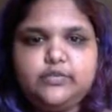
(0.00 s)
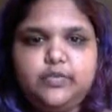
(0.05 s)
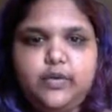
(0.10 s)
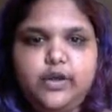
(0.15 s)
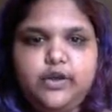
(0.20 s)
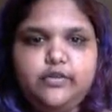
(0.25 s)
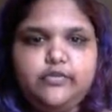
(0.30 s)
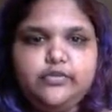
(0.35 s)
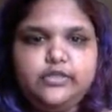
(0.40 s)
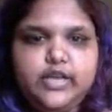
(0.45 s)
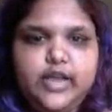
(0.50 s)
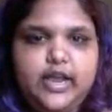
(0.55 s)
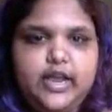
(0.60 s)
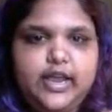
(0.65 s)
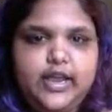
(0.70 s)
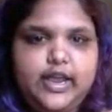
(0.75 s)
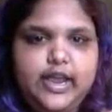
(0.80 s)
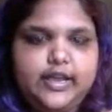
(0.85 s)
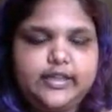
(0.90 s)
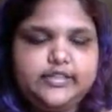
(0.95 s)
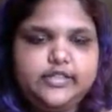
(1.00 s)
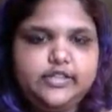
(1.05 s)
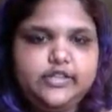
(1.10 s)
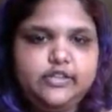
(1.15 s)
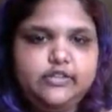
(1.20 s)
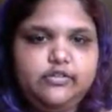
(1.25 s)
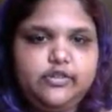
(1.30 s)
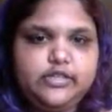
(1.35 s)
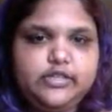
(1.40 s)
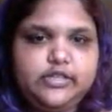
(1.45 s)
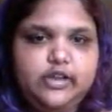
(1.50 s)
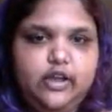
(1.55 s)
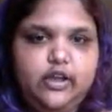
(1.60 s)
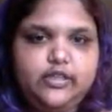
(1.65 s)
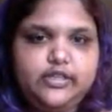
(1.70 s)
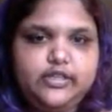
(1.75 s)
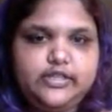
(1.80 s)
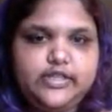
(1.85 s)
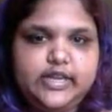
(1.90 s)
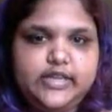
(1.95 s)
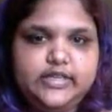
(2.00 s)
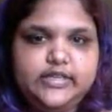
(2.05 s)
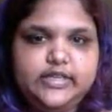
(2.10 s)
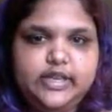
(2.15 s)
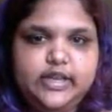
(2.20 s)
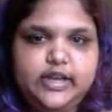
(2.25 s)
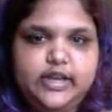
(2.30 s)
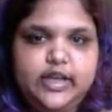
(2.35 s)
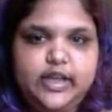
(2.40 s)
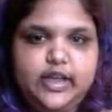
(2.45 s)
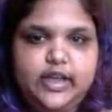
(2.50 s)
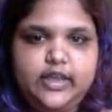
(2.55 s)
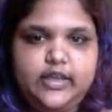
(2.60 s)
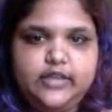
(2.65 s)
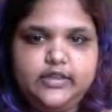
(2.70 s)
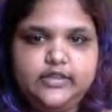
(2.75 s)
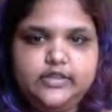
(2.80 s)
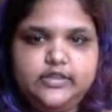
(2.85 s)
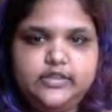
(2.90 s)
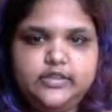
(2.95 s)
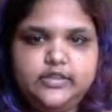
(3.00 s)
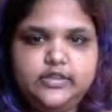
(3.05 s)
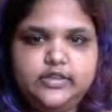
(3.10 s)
Why don't I execute this on this idea? And,